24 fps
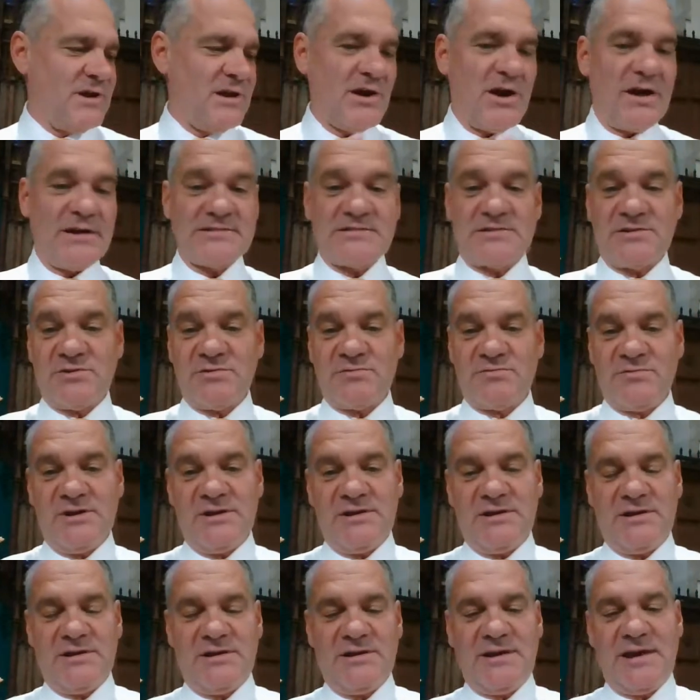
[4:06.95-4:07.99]
He also
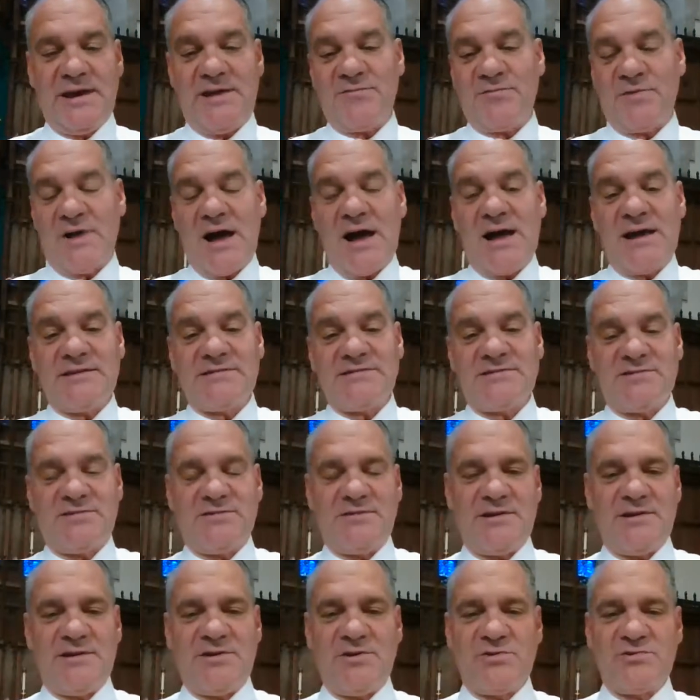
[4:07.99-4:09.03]
really gave rise to
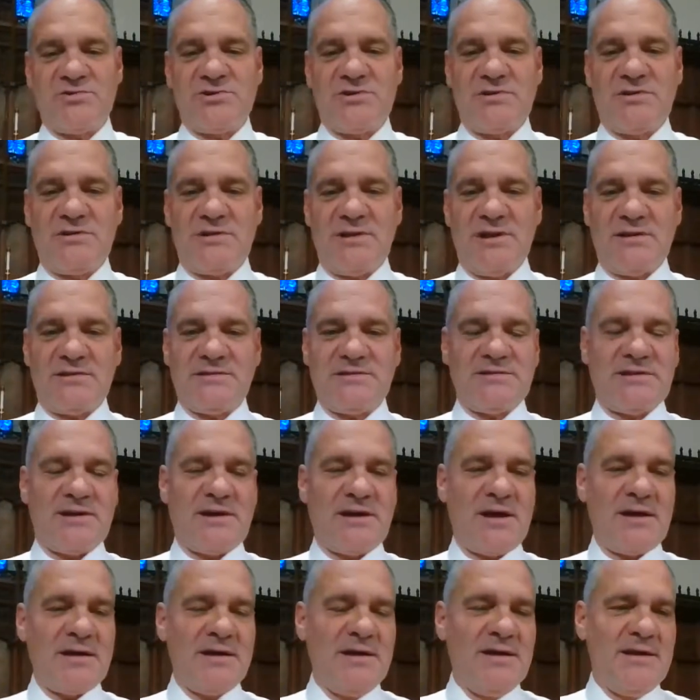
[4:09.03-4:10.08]
the notion
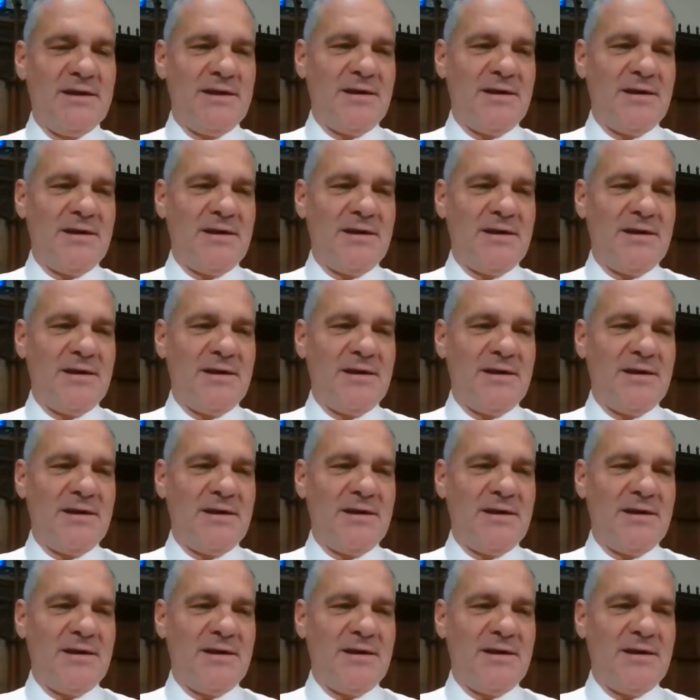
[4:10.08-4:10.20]
that